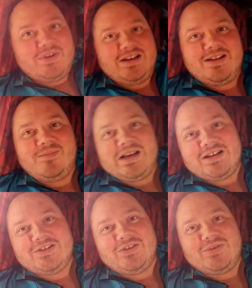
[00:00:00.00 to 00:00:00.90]
anything
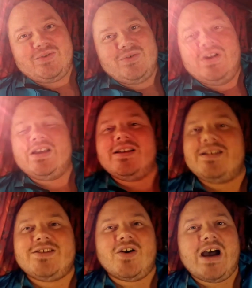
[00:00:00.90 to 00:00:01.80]
better to do,
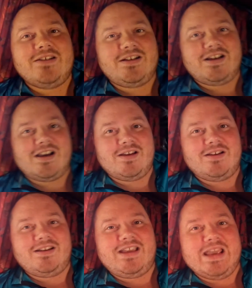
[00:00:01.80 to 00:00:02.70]
so out
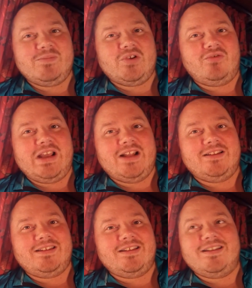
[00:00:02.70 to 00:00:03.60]
came the rant.